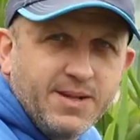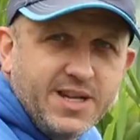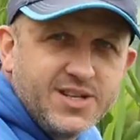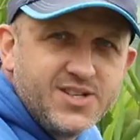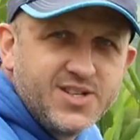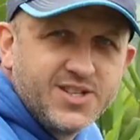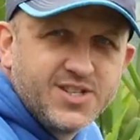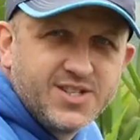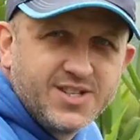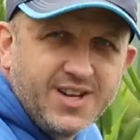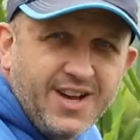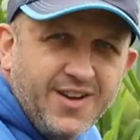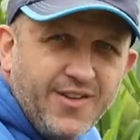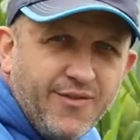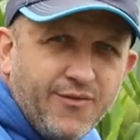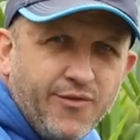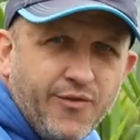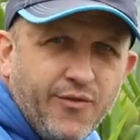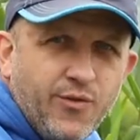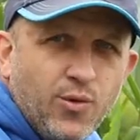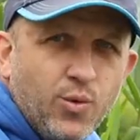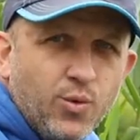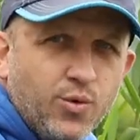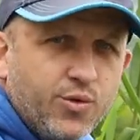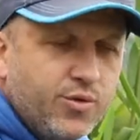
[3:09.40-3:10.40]
lets you stay in
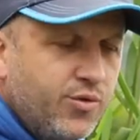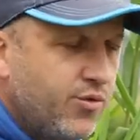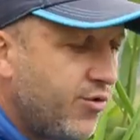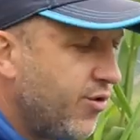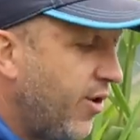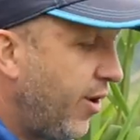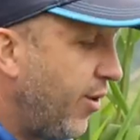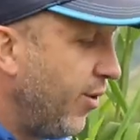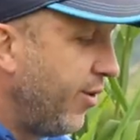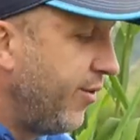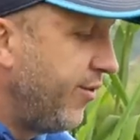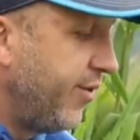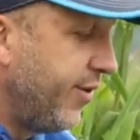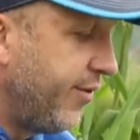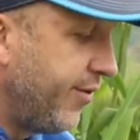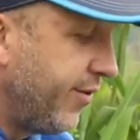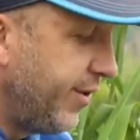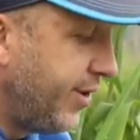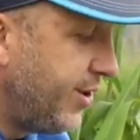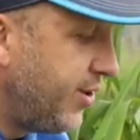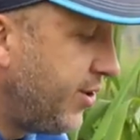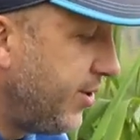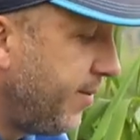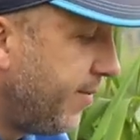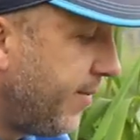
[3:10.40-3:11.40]
full control of your
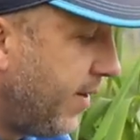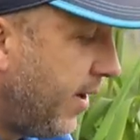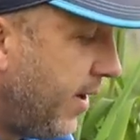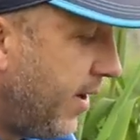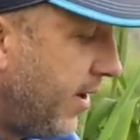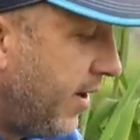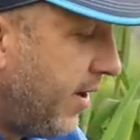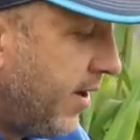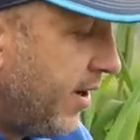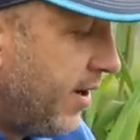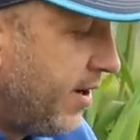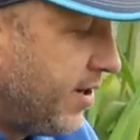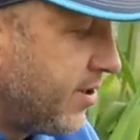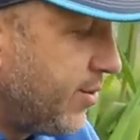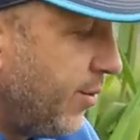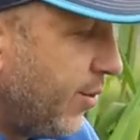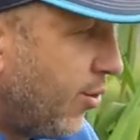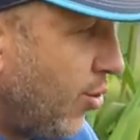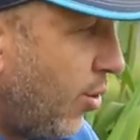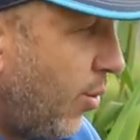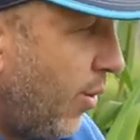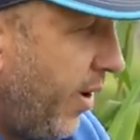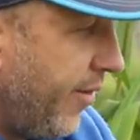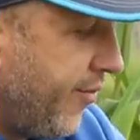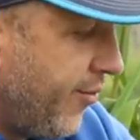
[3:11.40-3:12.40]
fish. So we
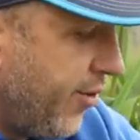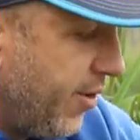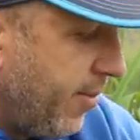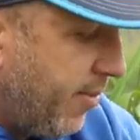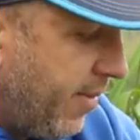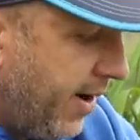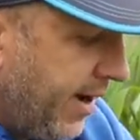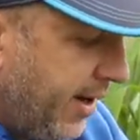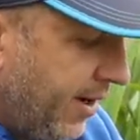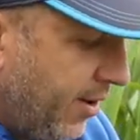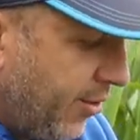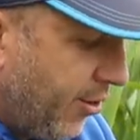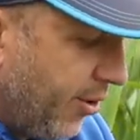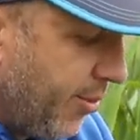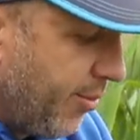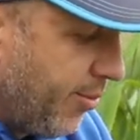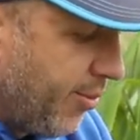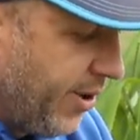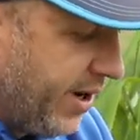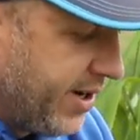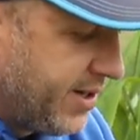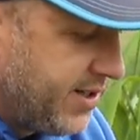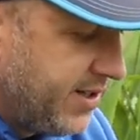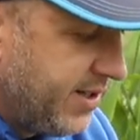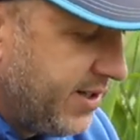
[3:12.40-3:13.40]
come away from the main line,
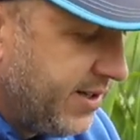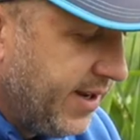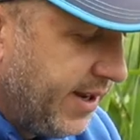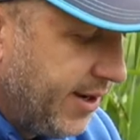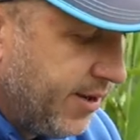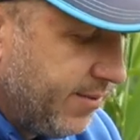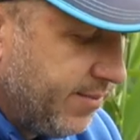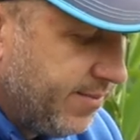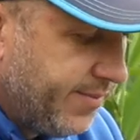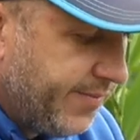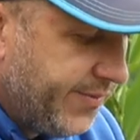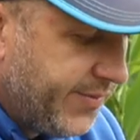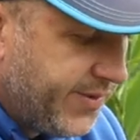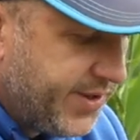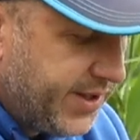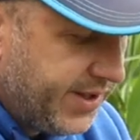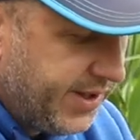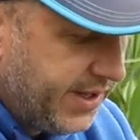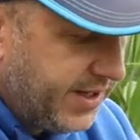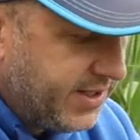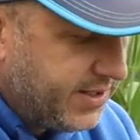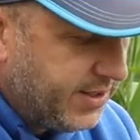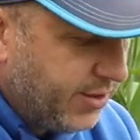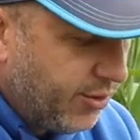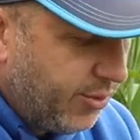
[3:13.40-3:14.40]
breaks it down to
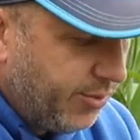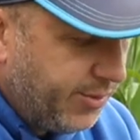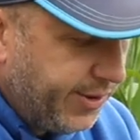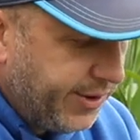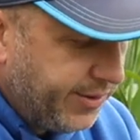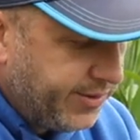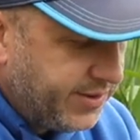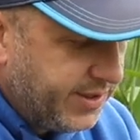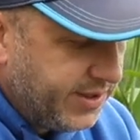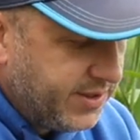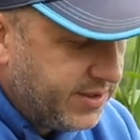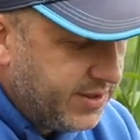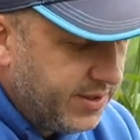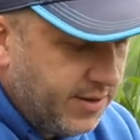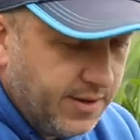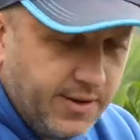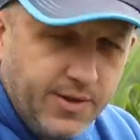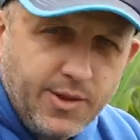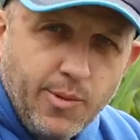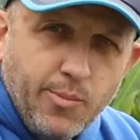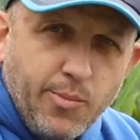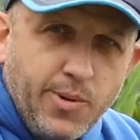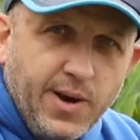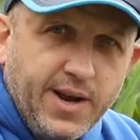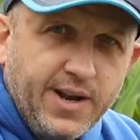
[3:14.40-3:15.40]
these little beauties,
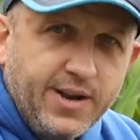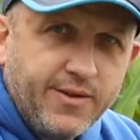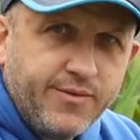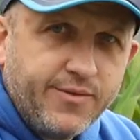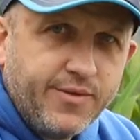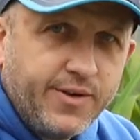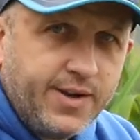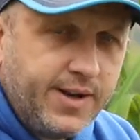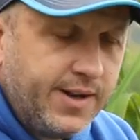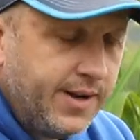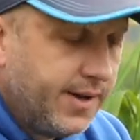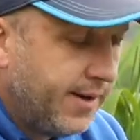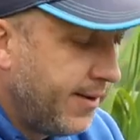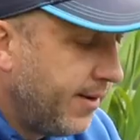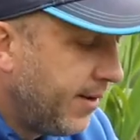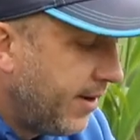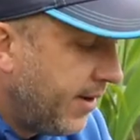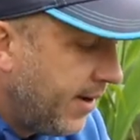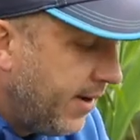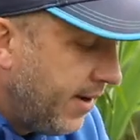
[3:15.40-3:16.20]
the pellet feeder.